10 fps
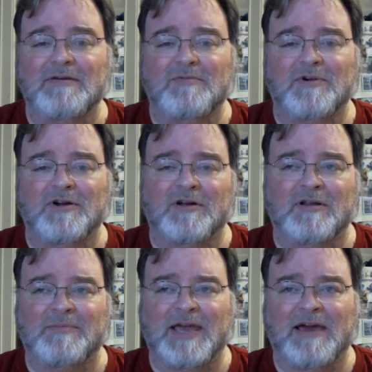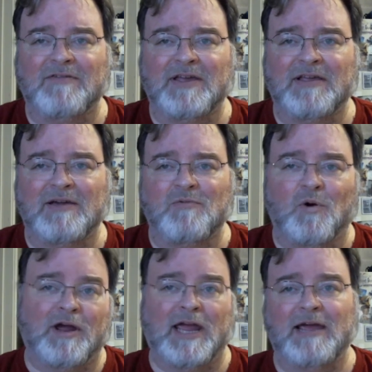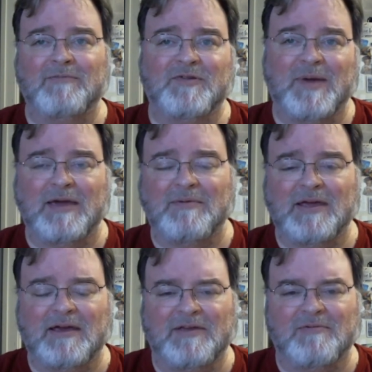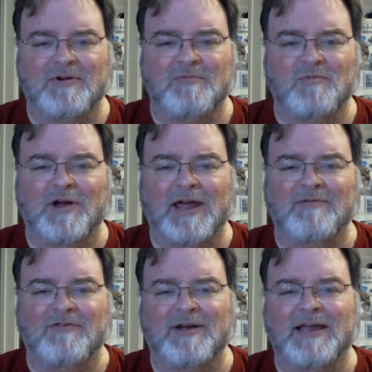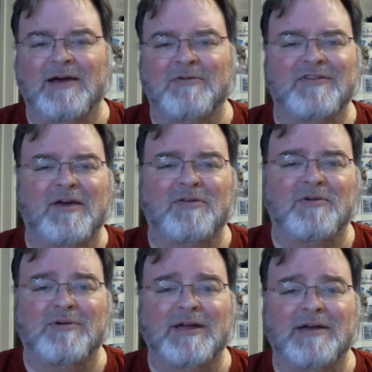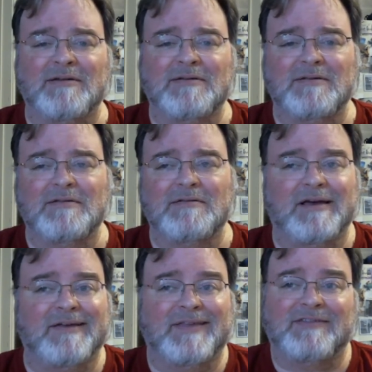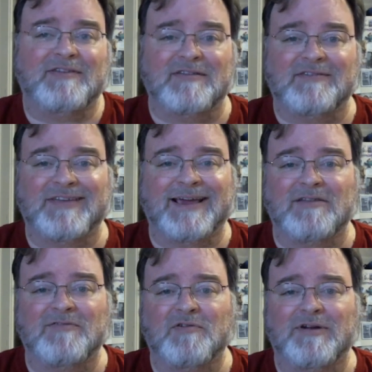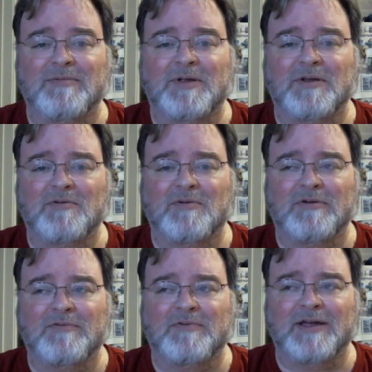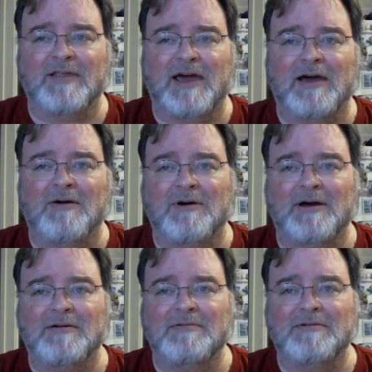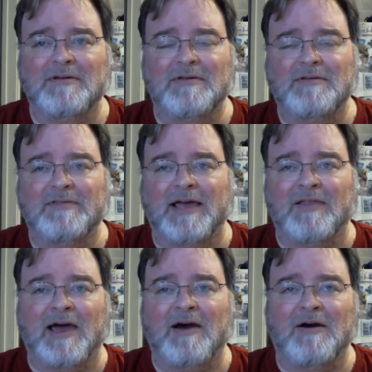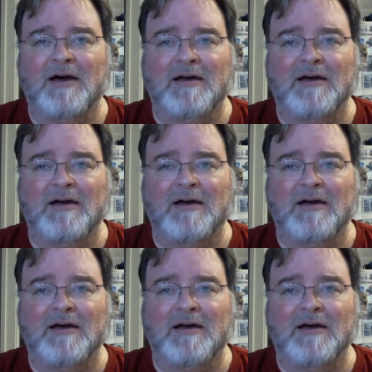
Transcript: We're going to be having like war games maybe. I think we're in war games right now with South Korea. That's an executive agreement. Or if we allow they allow